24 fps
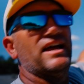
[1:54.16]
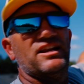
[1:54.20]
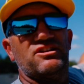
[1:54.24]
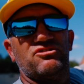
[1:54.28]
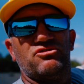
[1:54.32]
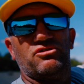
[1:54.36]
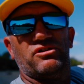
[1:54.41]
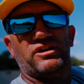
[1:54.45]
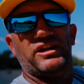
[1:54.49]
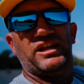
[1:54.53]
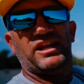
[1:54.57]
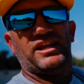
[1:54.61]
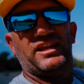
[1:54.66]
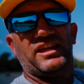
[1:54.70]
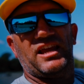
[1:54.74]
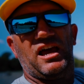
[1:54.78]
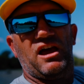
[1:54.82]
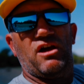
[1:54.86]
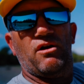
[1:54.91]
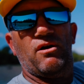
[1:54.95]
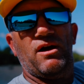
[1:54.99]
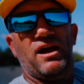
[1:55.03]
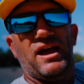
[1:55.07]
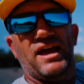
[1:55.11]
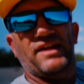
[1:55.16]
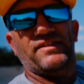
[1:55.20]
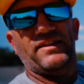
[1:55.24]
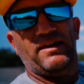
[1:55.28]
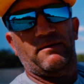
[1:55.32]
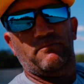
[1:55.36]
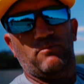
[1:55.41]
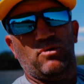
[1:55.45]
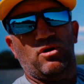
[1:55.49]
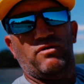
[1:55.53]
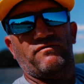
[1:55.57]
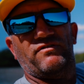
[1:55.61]
that tree and go and
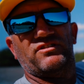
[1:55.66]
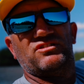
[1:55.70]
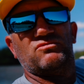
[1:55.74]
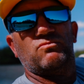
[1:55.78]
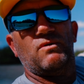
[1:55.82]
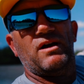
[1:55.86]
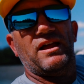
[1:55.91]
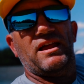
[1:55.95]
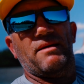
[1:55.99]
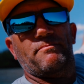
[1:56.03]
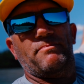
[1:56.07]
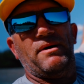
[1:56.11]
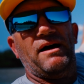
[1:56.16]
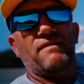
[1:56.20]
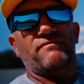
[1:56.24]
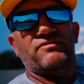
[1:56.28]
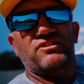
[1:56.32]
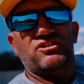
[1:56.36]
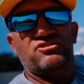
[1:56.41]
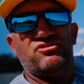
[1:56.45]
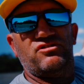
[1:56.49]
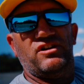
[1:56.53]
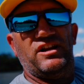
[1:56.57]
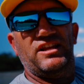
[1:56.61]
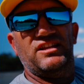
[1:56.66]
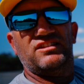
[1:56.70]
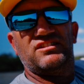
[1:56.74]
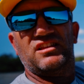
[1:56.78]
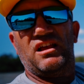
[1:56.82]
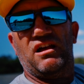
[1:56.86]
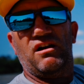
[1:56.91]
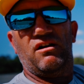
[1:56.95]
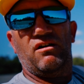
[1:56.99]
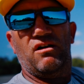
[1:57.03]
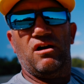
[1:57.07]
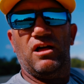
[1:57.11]
then move its way above the tree.
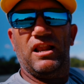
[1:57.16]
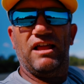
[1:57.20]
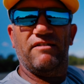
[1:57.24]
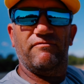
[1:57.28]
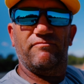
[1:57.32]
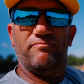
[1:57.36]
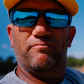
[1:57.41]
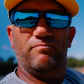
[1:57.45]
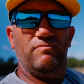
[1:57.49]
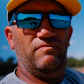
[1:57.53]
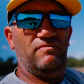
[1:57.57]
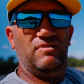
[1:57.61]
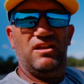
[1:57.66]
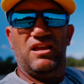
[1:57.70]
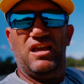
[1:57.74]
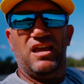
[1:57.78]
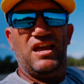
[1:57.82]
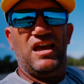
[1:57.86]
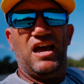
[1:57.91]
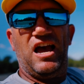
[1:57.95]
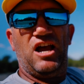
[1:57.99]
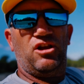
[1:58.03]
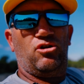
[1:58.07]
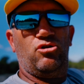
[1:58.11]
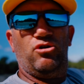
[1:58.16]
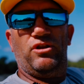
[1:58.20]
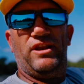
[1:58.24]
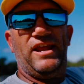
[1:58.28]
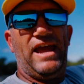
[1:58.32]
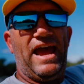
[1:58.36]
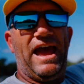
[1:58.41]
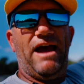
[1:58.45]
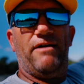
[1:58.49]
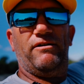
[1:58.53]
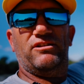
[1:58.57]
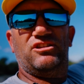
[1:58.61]
So I'll have a good
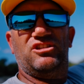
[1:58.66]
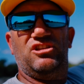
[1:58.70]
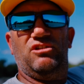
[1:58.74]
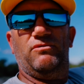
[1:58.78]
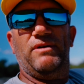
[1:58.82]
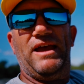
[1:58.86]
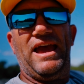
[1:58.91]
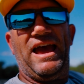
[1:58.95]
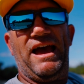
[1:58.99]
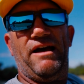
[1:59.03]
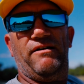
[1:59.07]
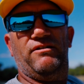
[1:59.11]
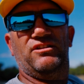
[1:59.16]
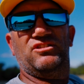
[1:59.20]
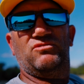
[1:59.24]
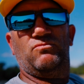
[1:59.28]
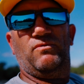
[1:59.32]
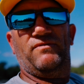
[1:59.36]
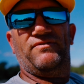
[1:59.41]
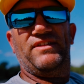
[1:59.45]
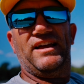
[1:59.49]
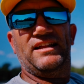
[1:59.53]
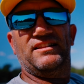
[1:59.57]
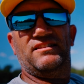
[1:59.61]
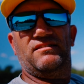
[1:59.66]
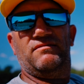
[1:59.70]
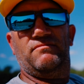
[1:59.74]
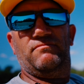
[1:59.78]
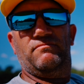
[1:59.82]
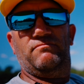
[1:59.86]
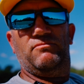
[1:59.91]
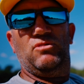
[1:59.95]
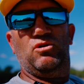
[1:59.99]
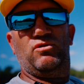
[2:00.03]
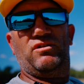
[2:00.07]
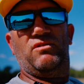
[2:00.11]
hour, 2 hours with that
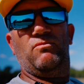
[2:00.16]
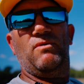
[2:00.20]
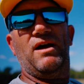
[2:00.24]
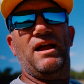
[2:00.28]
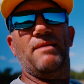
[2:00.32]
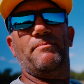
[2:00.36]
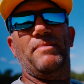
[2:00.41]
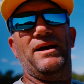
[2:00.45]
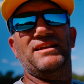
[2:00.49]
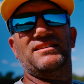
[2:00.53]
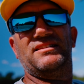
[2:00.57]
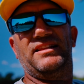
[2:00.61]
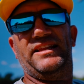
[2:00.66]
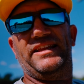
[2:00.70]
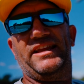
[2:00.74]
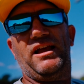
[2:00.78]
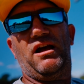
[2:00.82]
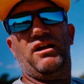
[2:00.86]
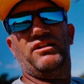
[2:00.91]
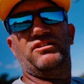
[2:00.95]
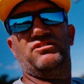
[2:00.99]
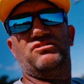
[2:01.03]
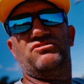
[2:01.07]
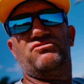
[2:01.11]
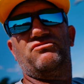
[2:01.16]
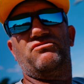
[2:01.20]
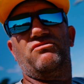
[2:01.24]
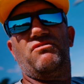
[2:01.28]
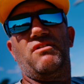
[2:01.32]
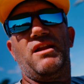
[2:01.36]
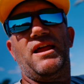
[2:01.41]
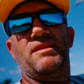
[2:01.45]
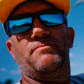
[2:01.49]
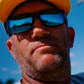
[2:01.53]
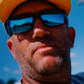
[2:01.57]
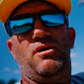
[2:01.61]
Milky Way basically going
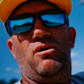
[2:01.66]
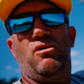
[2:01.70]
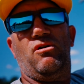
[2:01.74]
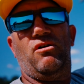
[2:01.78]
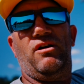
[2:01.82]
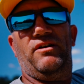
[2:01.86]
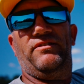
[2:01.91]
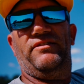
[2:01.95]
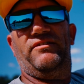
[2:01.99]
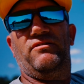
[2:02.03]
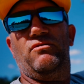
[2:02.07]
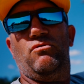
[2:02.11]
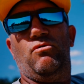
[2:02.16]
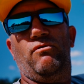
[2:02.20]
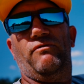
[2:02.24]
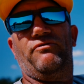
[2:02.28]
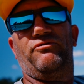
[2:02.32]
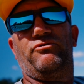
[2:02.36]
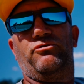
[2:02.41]
straight behind or